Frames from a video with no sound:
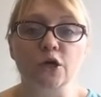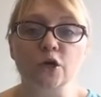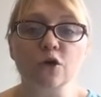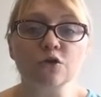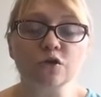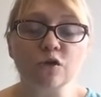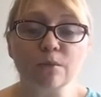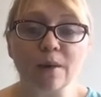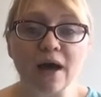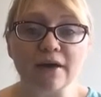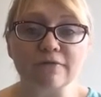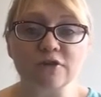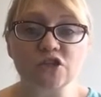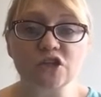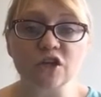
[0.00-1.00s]
You can also
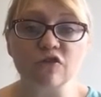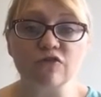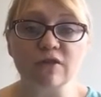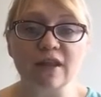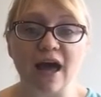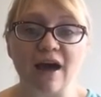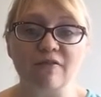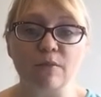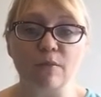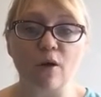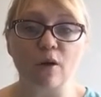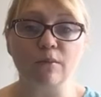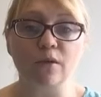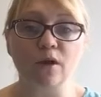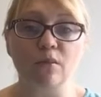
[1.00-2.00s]
buy for children that have a
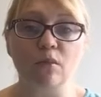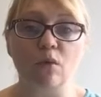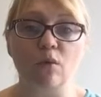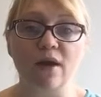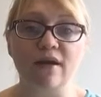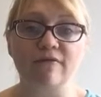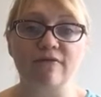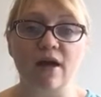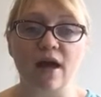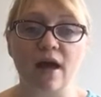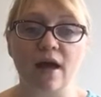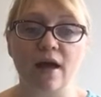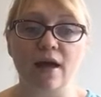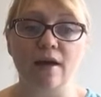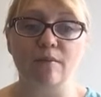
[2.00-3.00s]
problem with
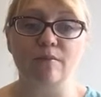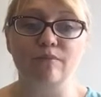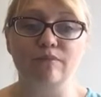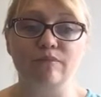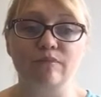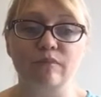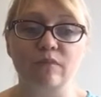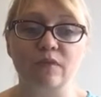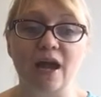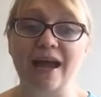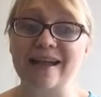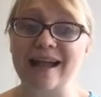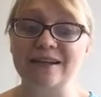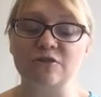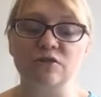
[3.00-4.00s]

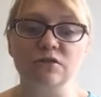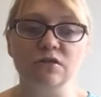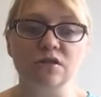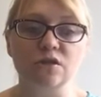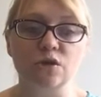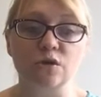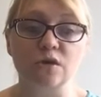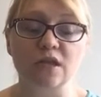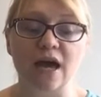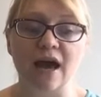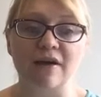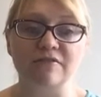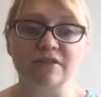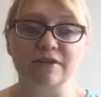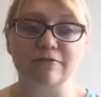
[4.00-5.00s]
and adults that
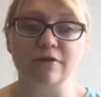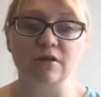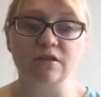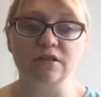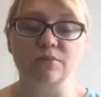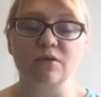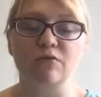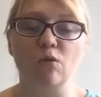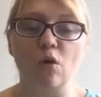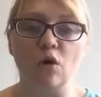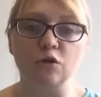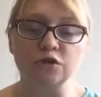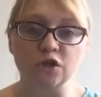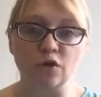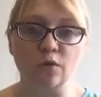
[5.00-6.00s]
have a difficulty with
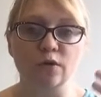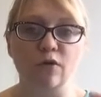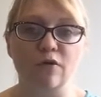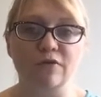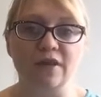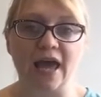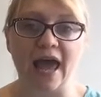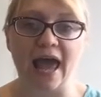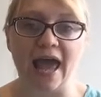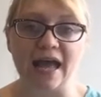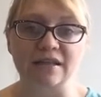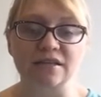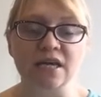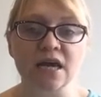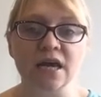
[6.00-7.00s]
water going over their
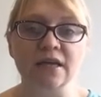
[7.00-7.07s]
head.